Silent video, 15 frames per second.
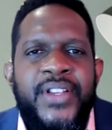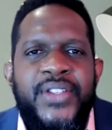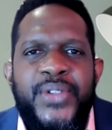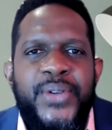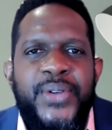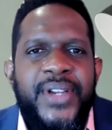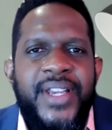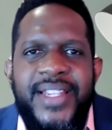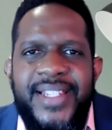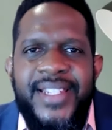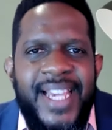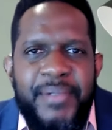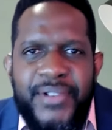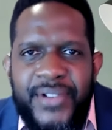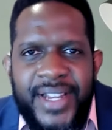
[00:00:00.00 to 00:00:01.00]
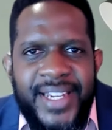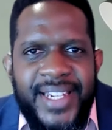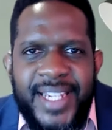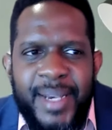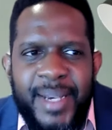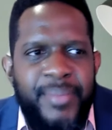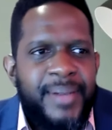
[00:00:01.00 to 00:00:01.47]
So anytime you run
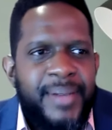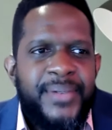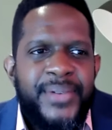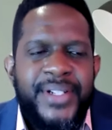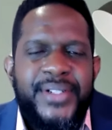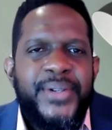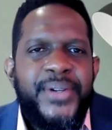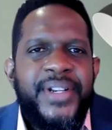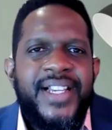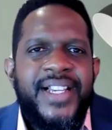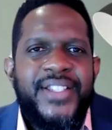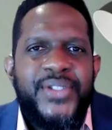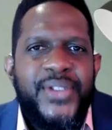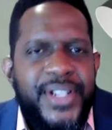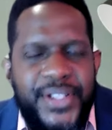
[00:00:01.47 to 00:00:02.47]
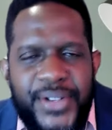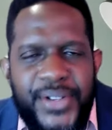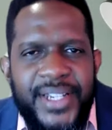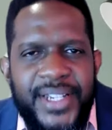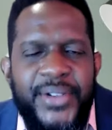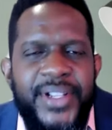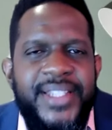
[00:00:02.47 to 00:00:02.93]
into a problem with coding and so on, you, know, you
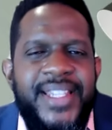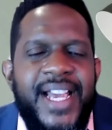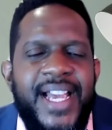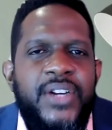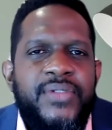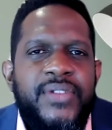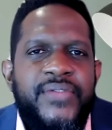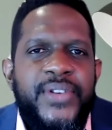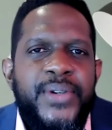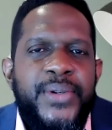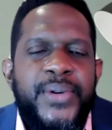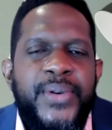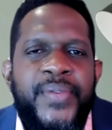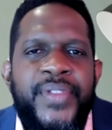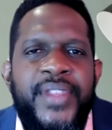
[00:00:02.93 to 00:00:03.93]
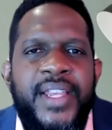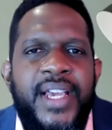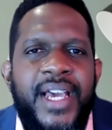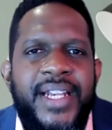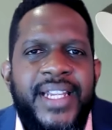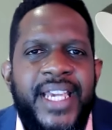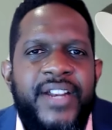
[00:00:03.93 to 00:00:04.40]
can go to Stack Overflow
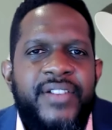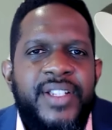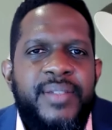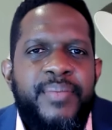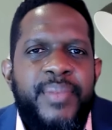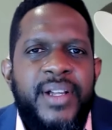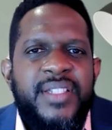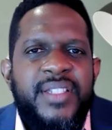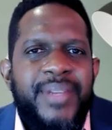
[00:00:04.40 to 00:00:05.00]
and get a response.